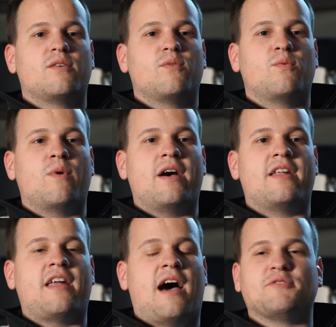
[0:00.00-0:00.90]

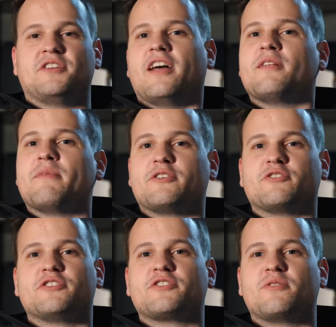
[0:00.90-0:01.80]
when I was in
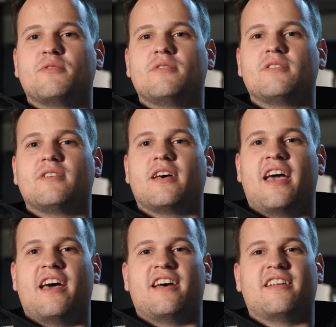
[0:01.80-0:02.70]
elementary school
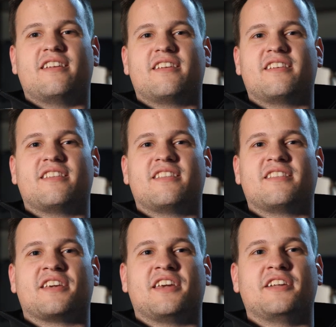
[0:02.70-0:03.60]
and
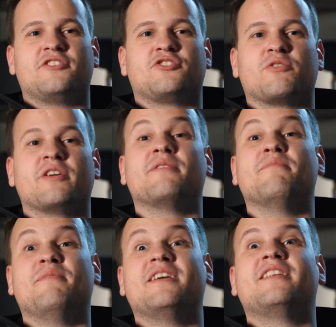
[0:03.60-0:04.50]
the kids treated
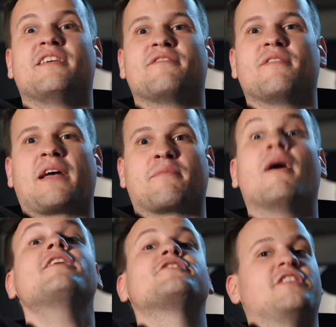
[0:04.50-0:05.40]
me like
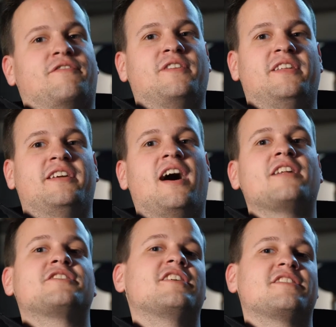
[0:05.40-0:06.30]
much differently,
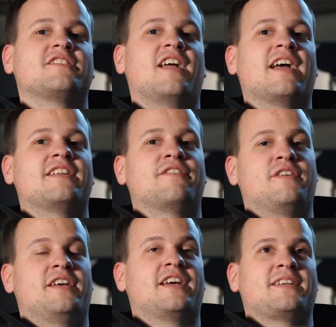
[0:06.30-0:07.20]
not just like
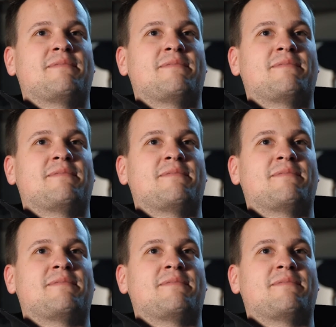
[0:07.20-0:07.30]
differently because